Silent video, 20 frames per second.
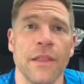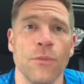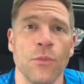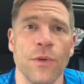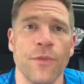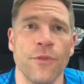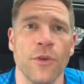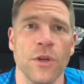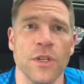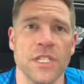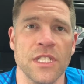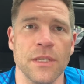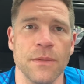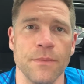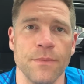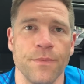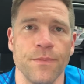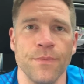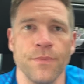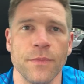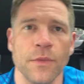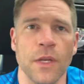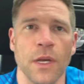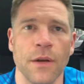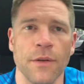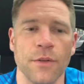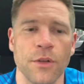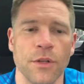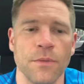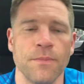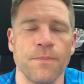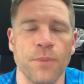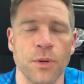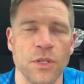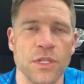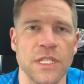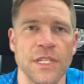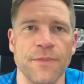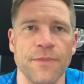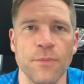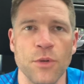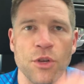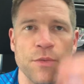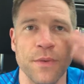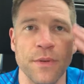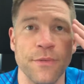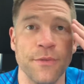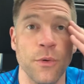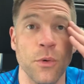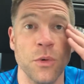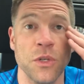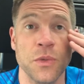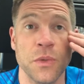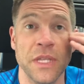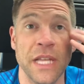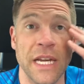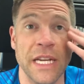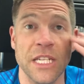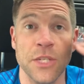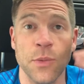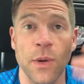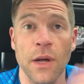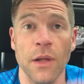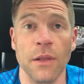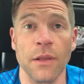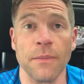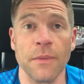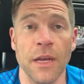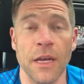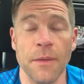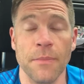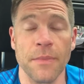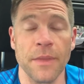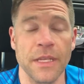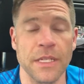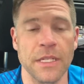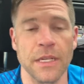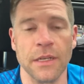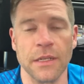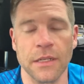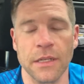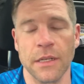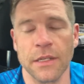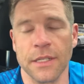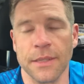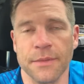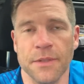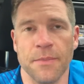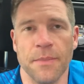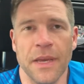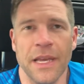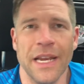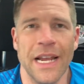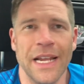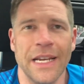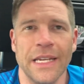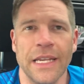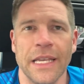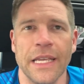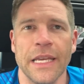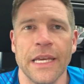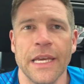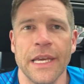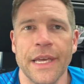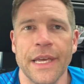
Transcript: we've got some kind of good positive movement forwards with that as well, in terms of me and Andy,